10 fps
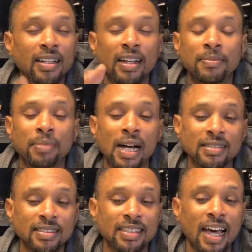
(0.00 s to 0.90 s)
to unbox
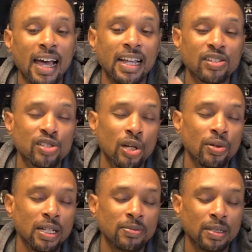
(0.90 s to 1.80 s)
this guy and show
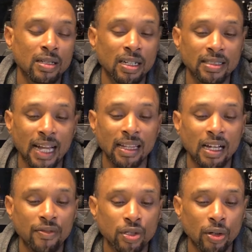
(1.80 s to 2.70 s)
this, because I
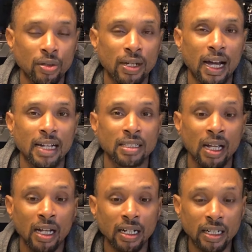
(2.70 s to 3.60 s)
love showing you guys
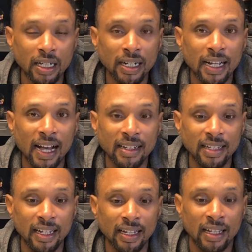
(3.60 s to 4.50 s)
good
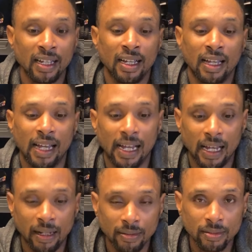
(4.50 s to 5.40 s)
content
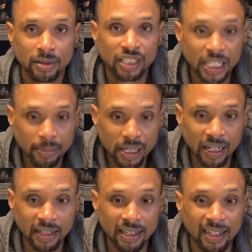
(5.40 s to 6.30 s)
and cheap
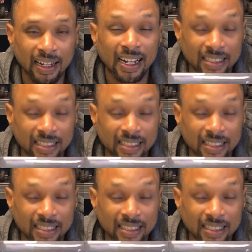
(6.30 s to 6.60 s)
content.